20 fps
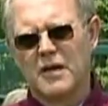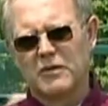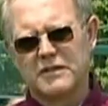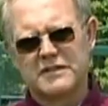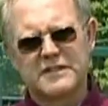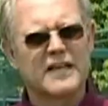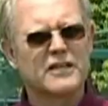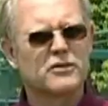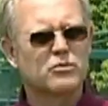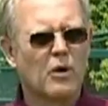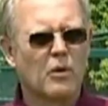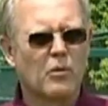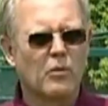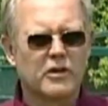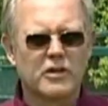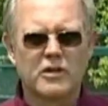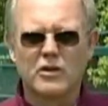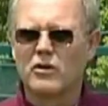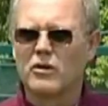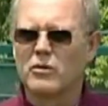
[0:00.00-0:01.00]
But that's what
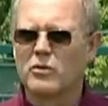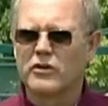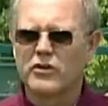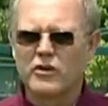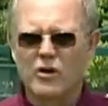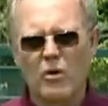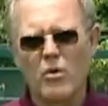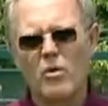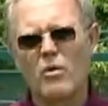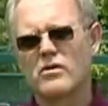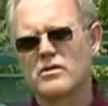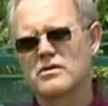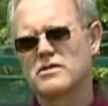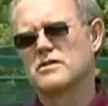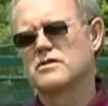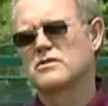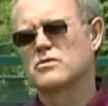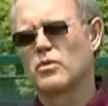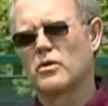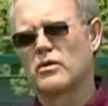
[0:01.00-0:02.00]
we're doing with our
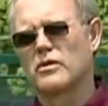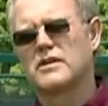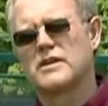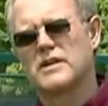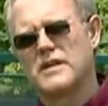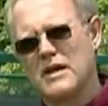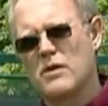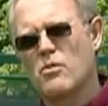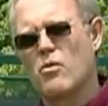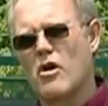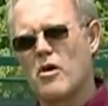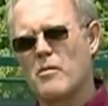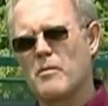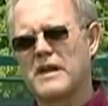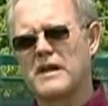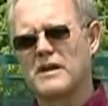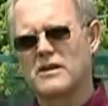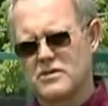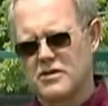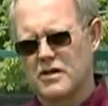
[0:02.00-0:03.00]
horses. We're
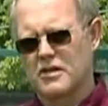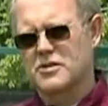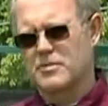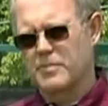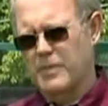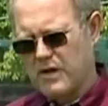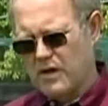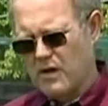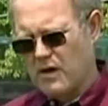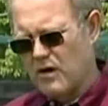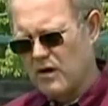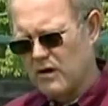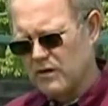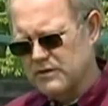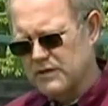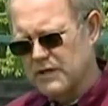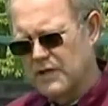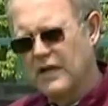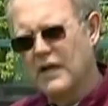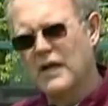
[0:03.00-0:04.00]
deworming just
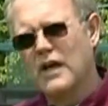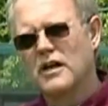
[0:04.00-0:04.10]
because.